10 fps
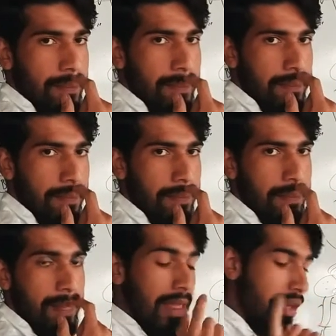When
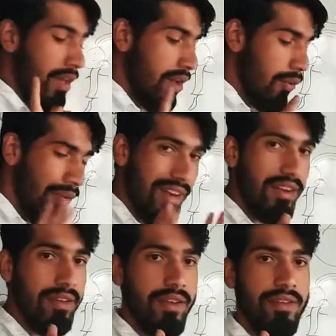a
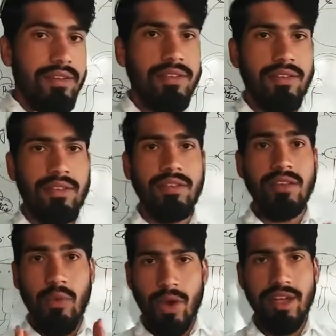virus
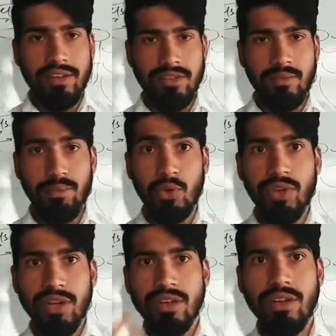mutated enough,
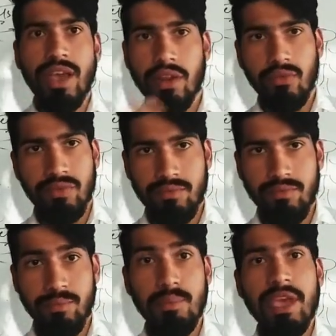maybe it
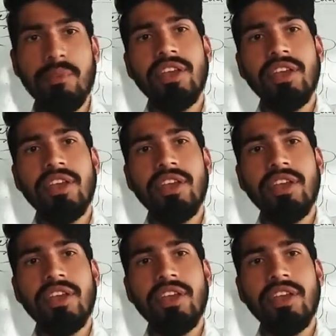activates.